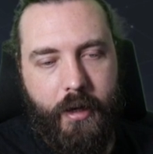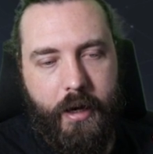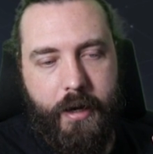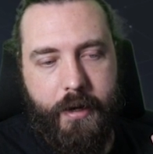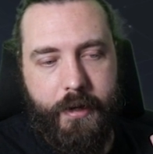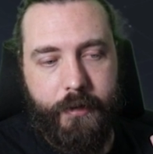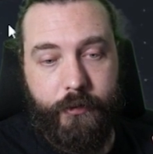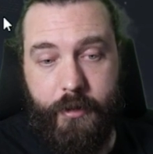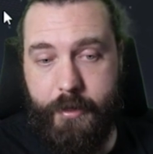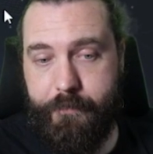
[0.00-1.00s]

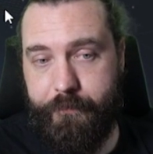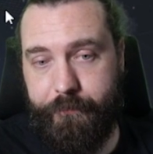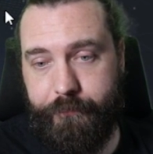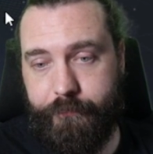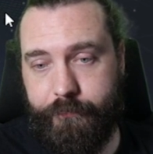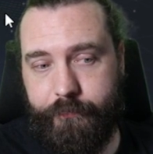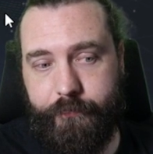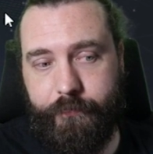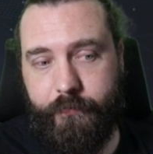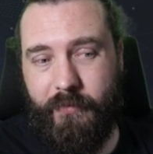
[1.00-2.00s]
So yeah.
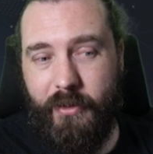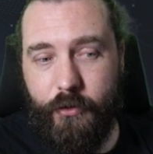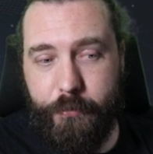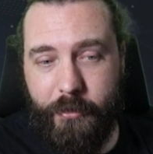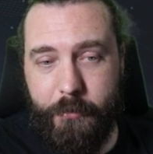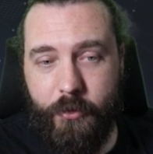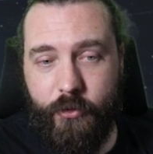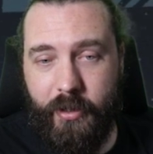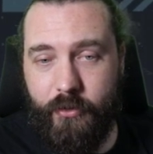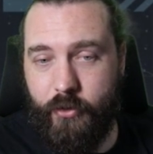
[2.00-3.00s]
That's pretty
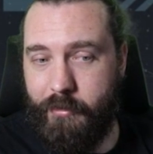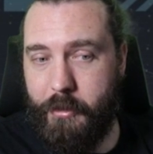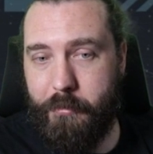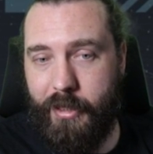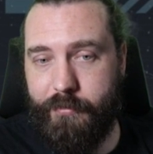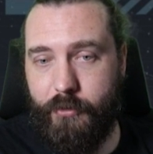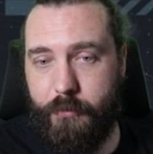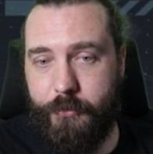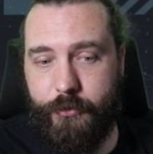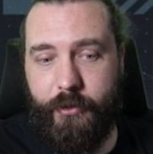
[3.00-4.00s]
much it. Generic
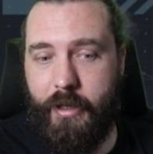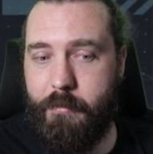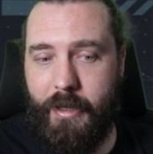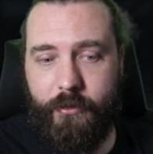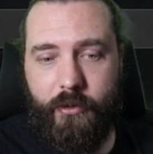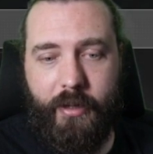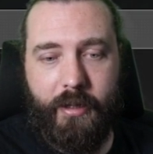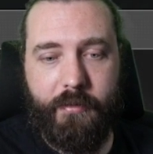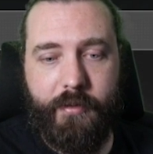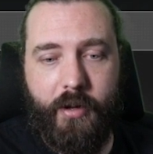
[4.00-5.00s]
platforms, the same
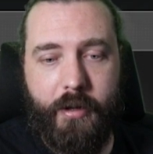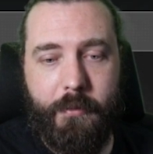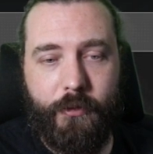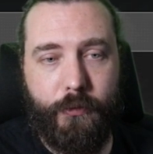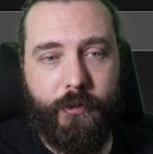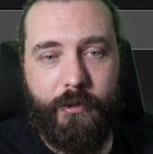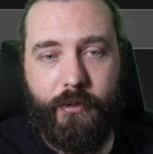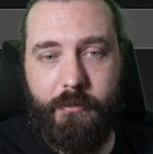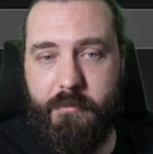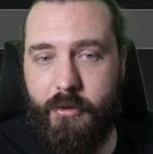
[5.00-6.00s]
hexadeca missile
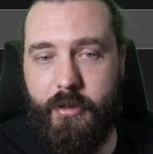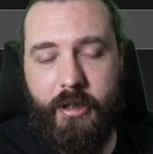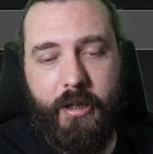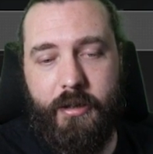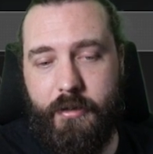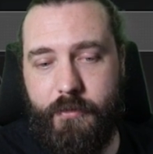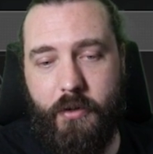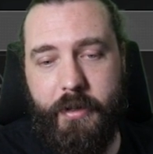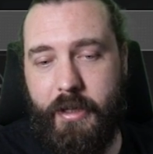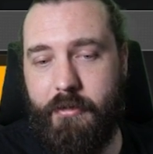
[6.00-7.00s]
system, but they've
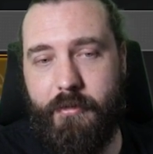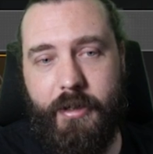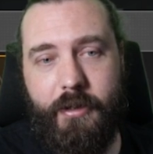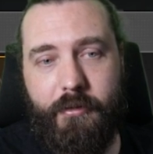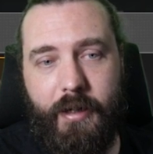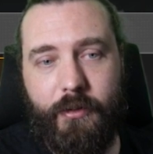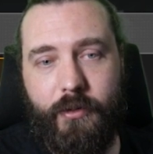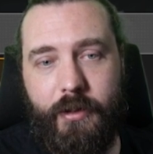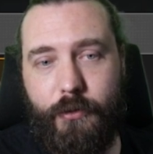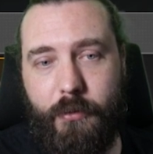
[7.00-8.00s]
got the hit rate correct
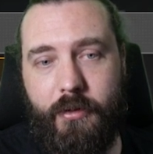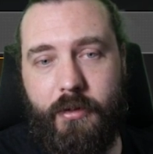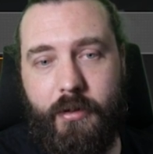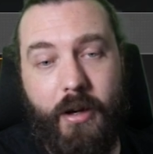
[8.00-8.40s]
on this one.